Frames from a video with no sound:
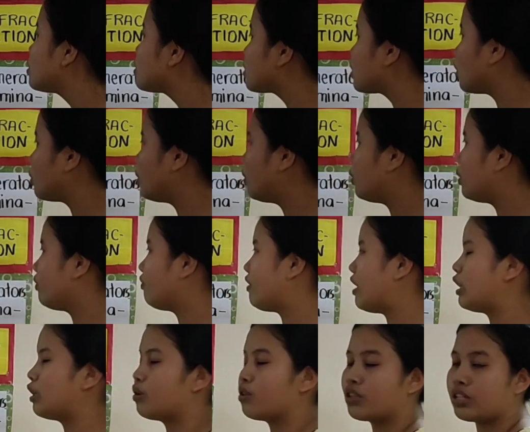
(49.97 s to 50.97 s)
So we will
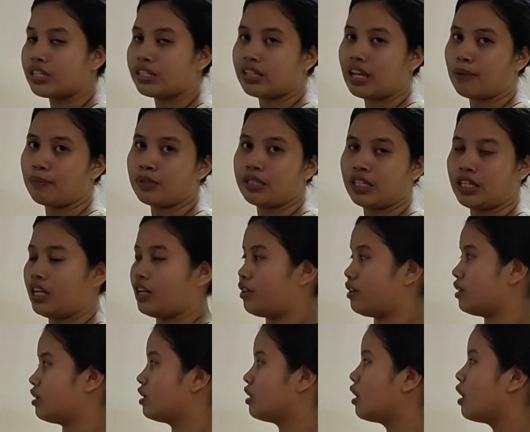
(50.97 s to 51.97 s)
follow these steps
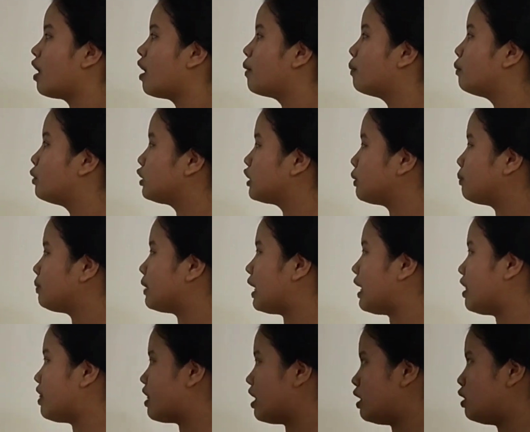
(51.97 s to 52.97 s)
here.
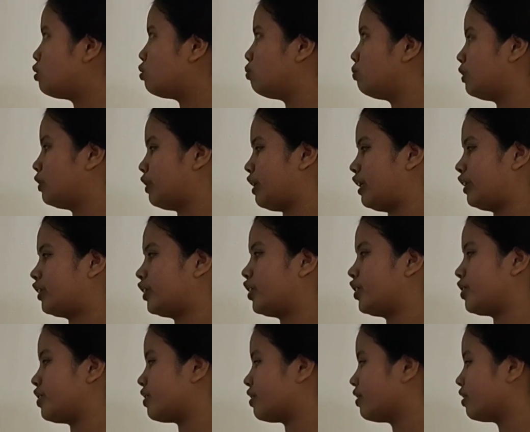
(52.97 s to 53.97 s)
Multiply the
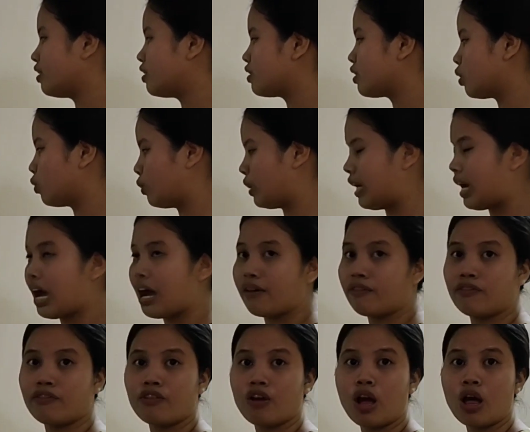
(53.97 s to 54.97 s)
numerators. So we
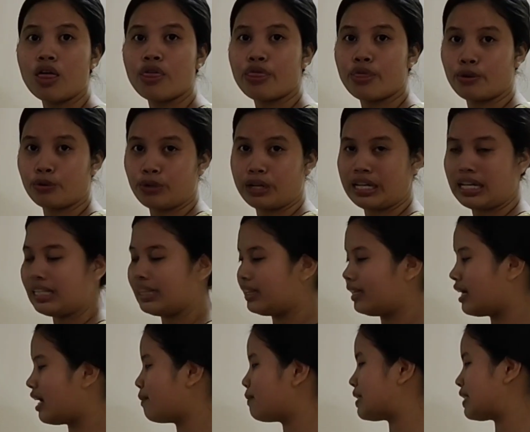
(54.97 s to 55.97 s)
have 3
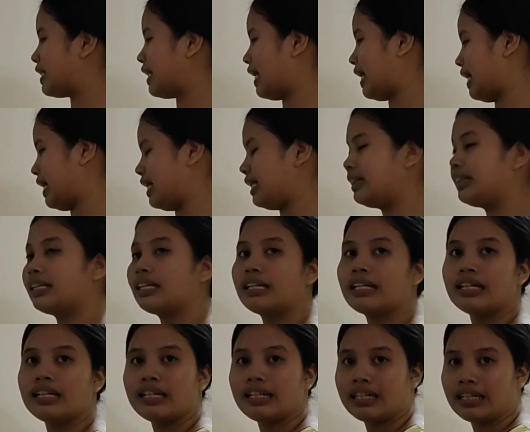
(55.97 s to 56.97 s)
times 8
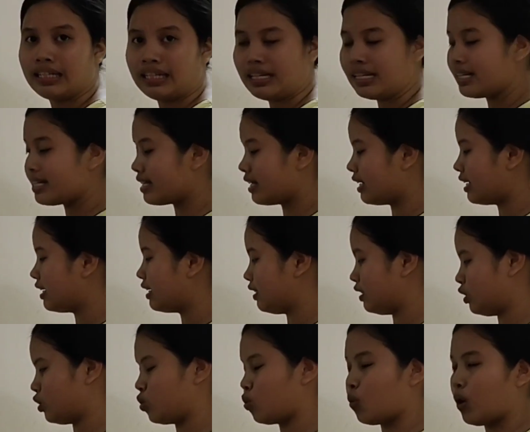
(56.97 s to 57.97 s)
is
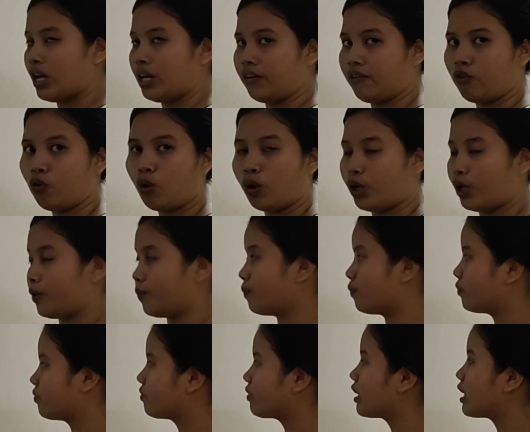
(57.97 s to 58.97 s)
24.
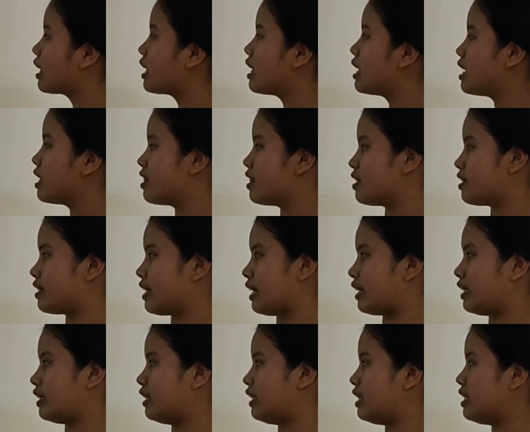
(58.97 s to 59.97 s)
The
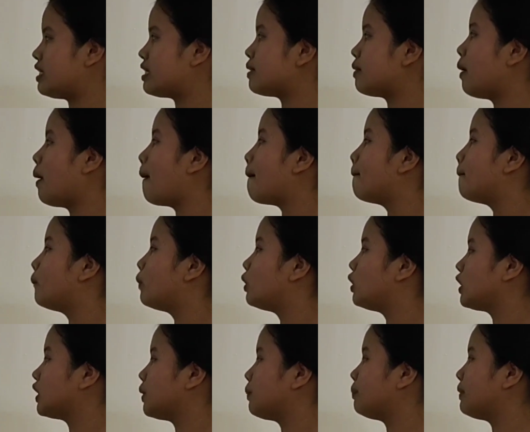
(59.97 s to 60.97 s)
second is
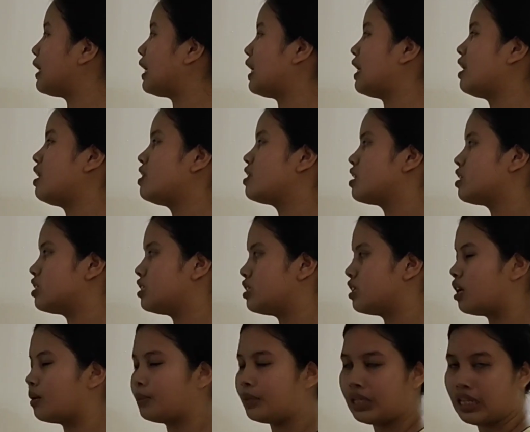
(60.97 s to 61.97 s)
multiply the
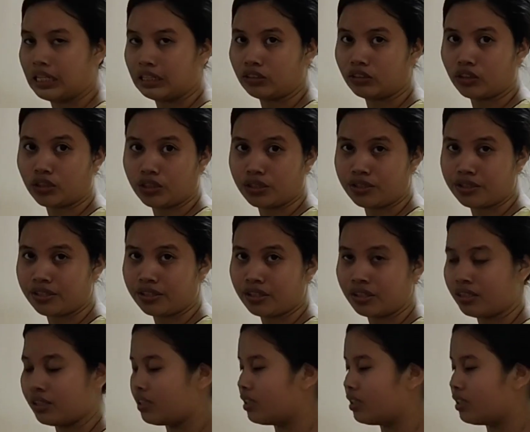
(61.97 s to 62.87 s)
denominators.